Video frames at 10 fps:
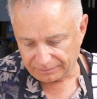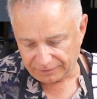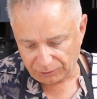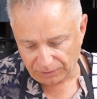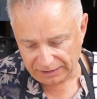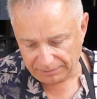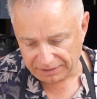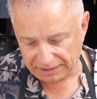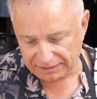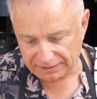for 20
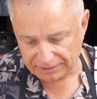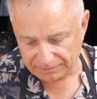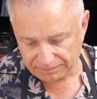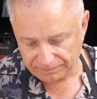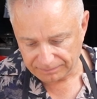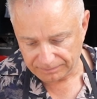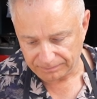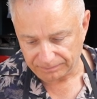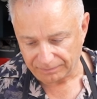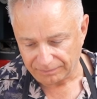minutes.
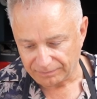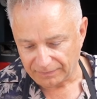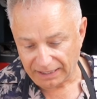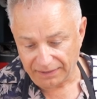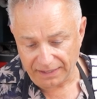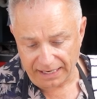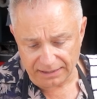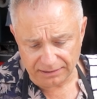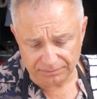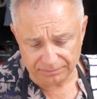And
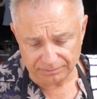then